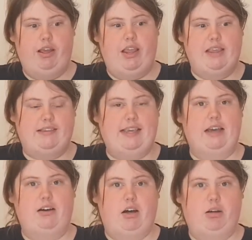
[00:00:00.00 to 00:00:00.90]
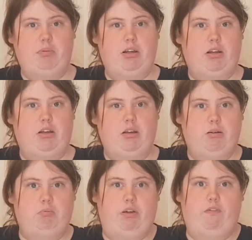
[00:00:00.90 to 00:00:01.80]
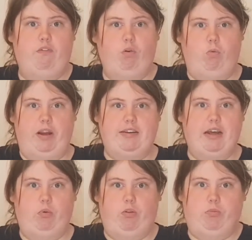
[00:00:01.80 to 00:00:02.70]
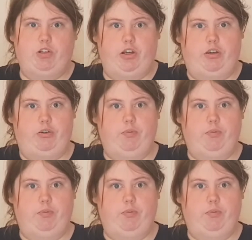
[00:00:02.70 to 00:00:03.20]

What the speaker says: is get up before we tell them to.